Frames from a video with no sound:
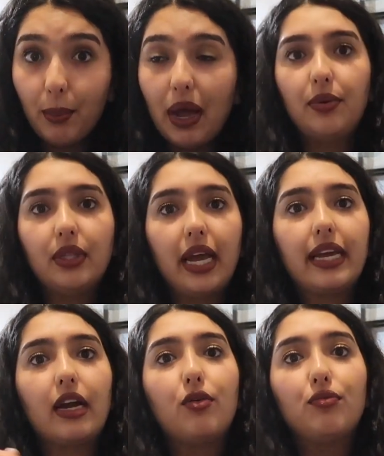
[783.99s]
they would
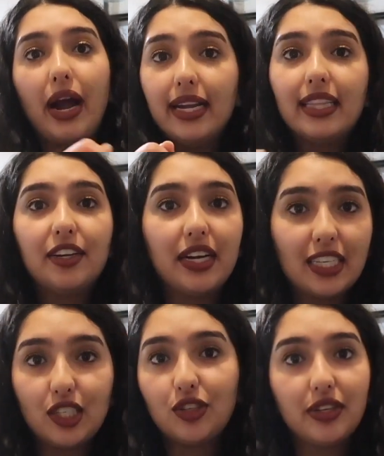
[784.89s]
like write their
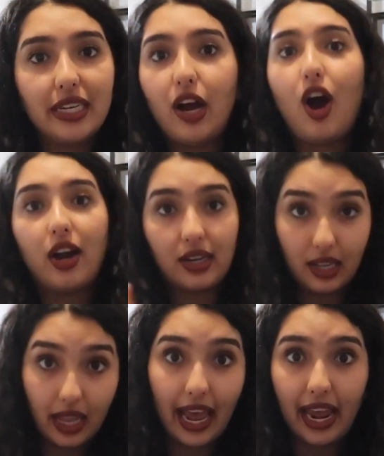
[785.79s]
history on
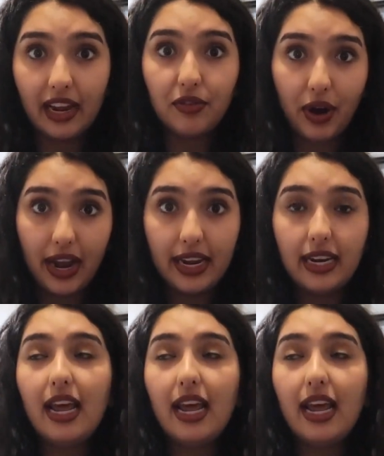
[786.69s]
clay, right?